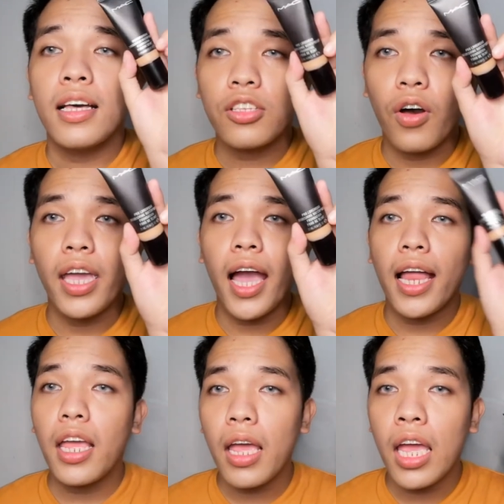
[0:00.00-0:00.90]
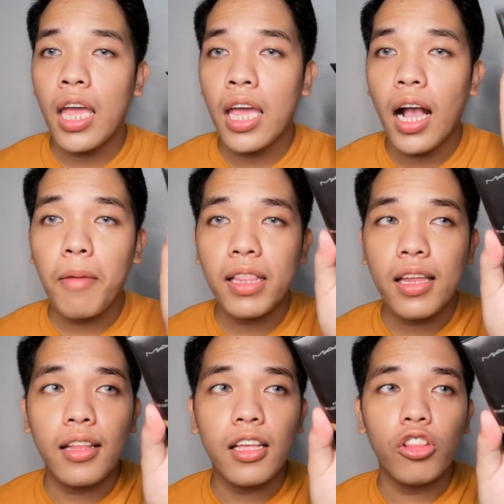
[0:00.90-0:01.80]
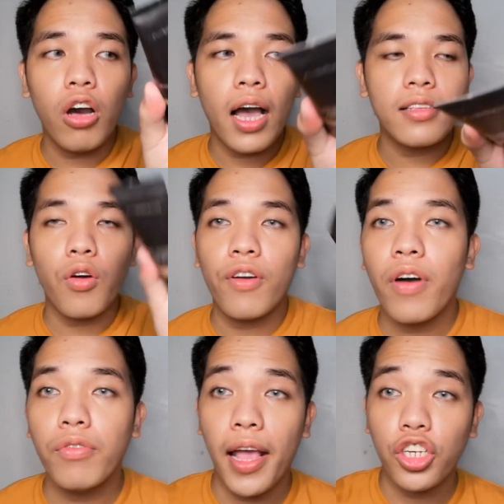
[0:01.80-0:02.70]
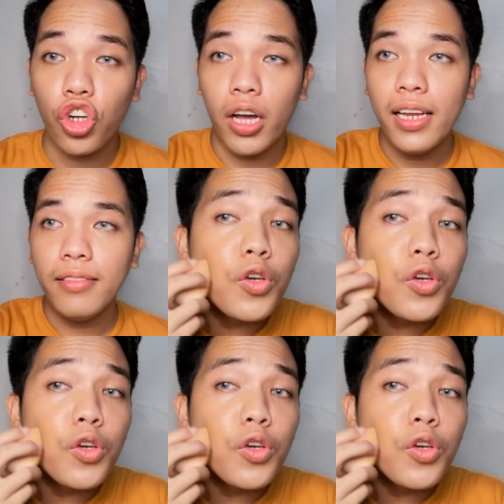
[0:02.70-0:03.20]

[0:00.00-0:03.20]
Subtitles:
So ayan, gamitin natin to as our foundation.